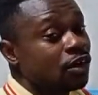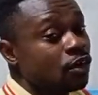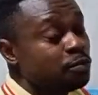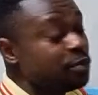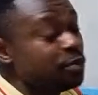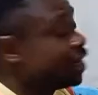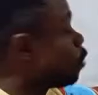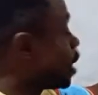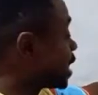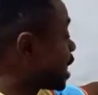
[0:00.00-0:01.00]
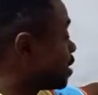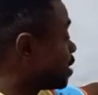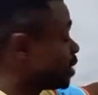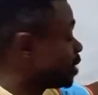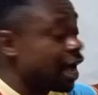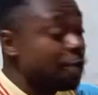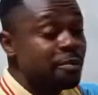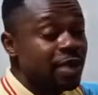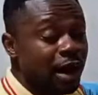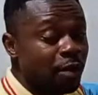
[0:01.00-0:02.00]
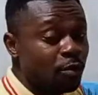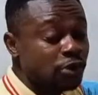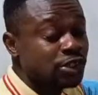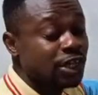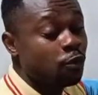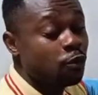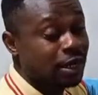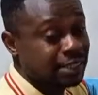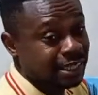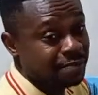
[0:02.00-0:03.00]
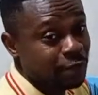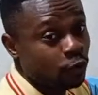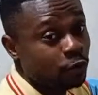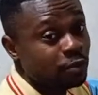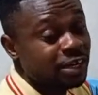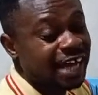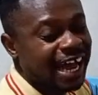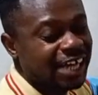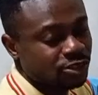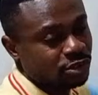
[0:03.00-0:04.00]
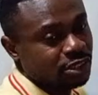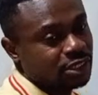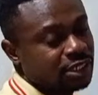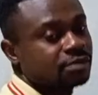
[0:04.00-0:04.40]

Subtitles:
meaning 1000 ml, how much in 1000 ml will be isotonic?